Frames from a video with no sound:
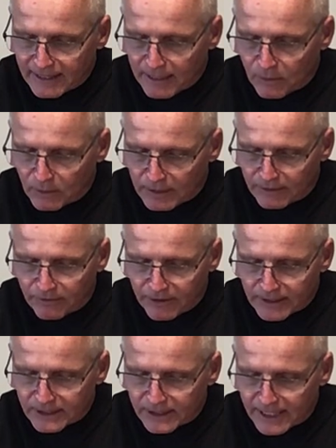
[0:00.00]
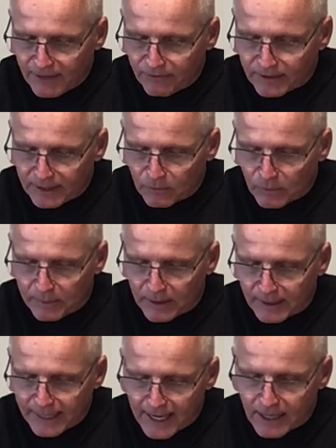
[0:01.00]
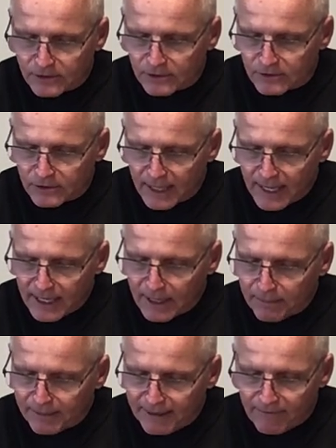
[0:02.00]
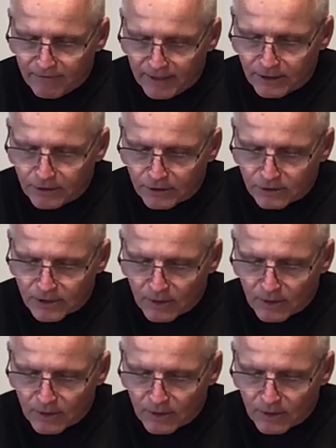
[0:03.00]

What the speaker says: They will live there in safety, will build houses and plant vineyards.